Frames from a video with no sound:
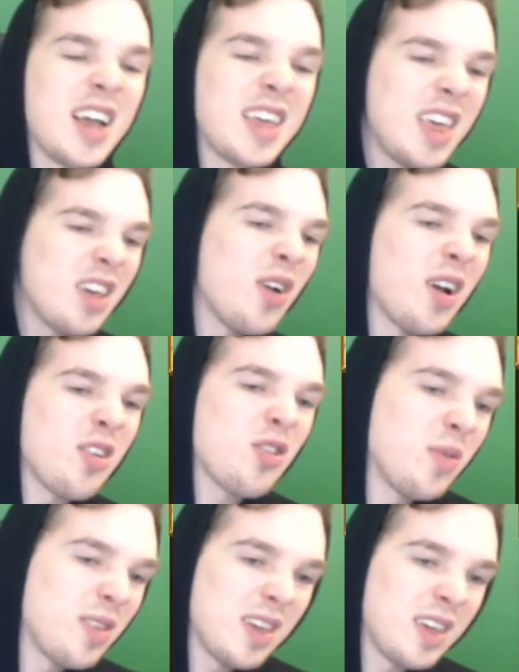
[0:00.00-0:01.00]
King
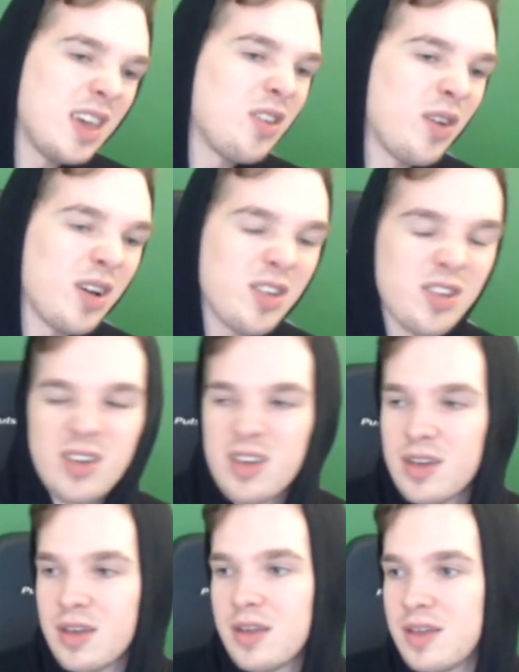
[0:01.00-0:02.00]
Crush, we'll say King Crush.
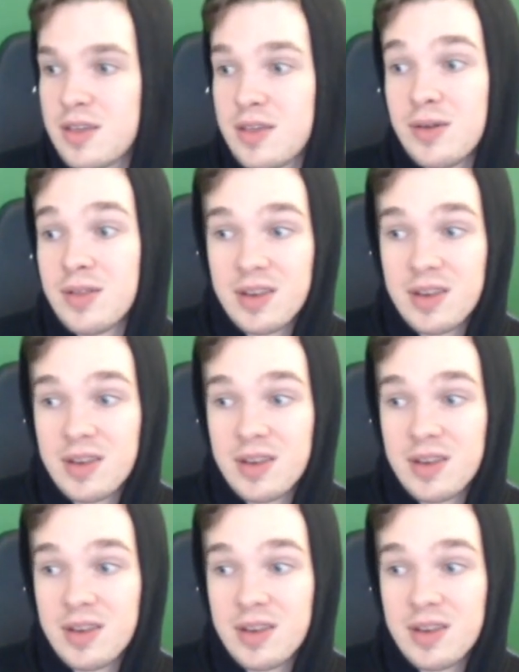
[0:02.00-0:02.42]
So